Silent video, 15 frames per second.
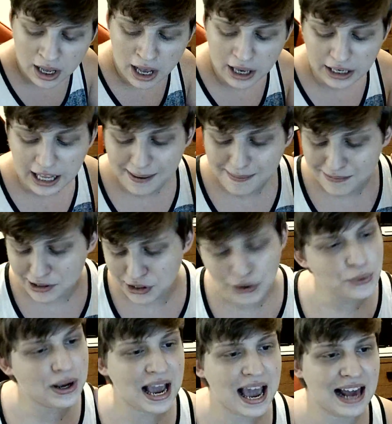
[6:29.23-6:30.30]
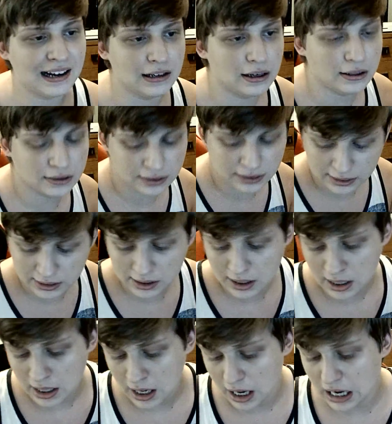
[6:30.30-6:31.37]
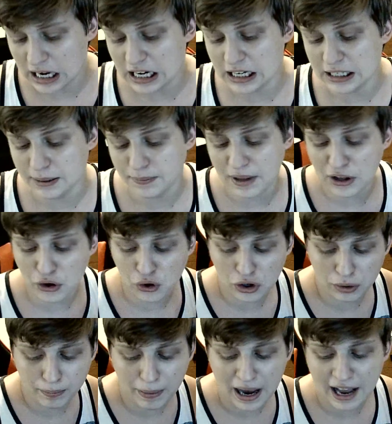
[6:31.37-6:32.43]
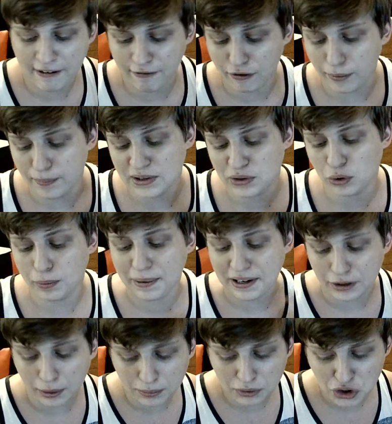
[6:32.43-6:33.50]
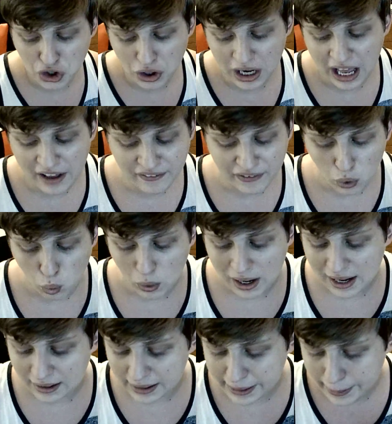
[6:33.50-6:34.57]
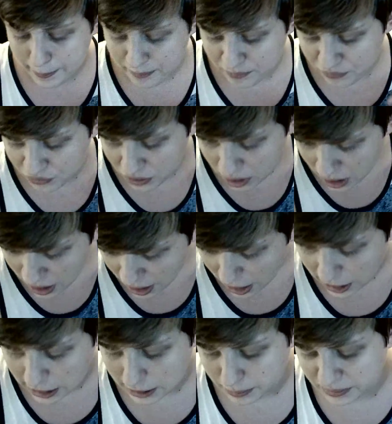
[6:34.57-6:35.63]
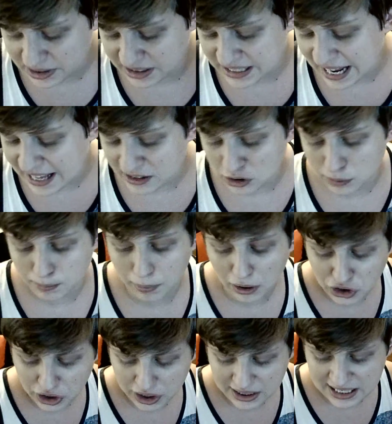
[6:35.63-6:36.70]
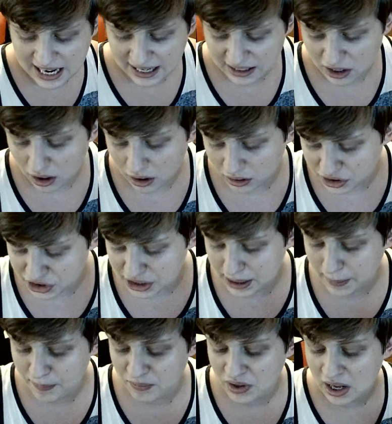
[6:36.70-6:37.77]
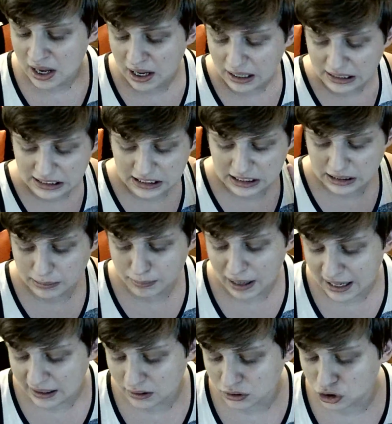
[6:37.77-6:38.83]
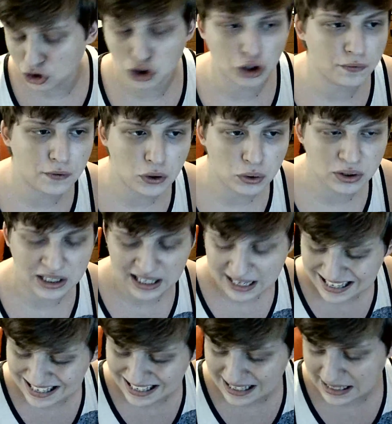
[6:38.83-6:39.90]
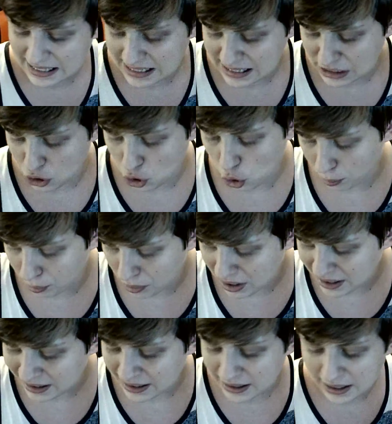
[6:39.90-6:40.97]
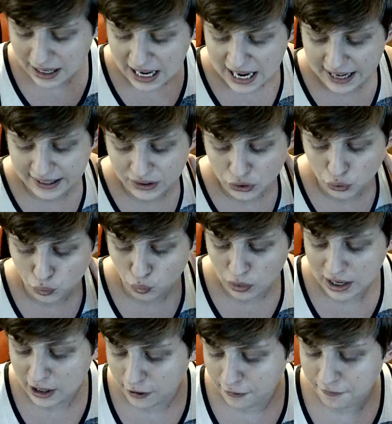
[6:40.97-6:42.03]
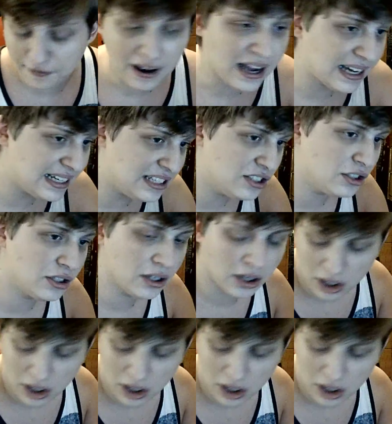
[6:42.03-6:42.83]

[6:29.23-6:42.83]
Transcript: Name 2 catalogs that you could buy from. This would be Dumpster Diving Weekly, Stan's Budget Technology, Smile Servos Incorporated, and Rare Finds